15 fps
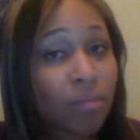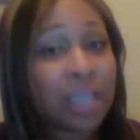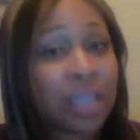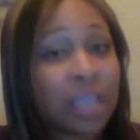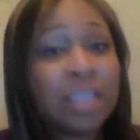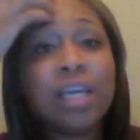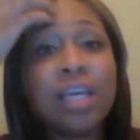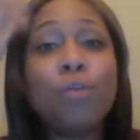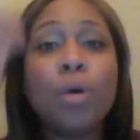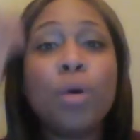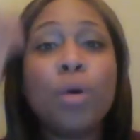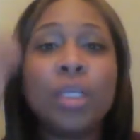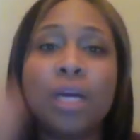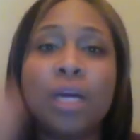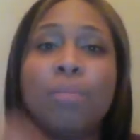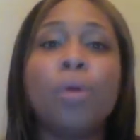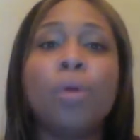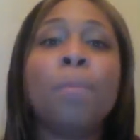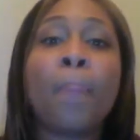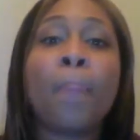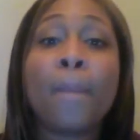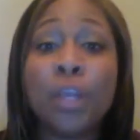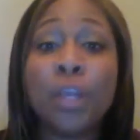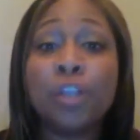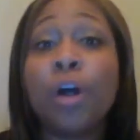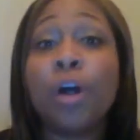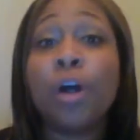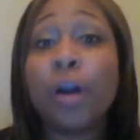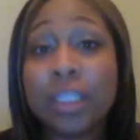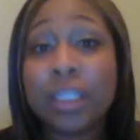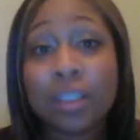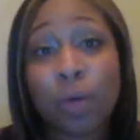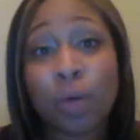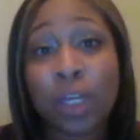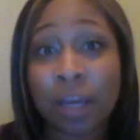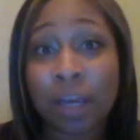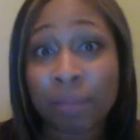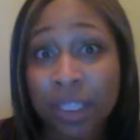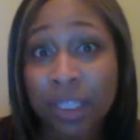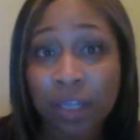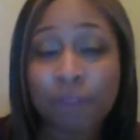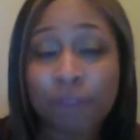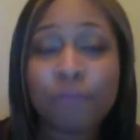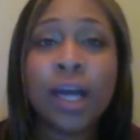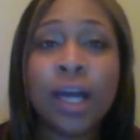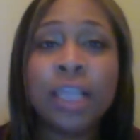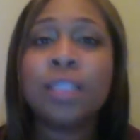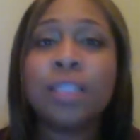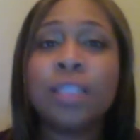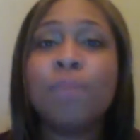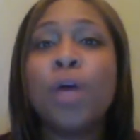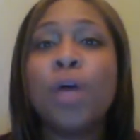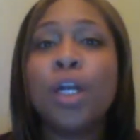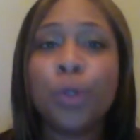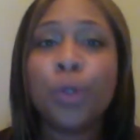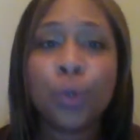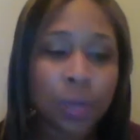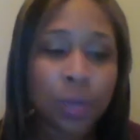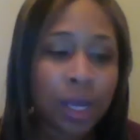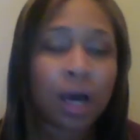let's say, for example, you're talking to someone like myself, right? Someone who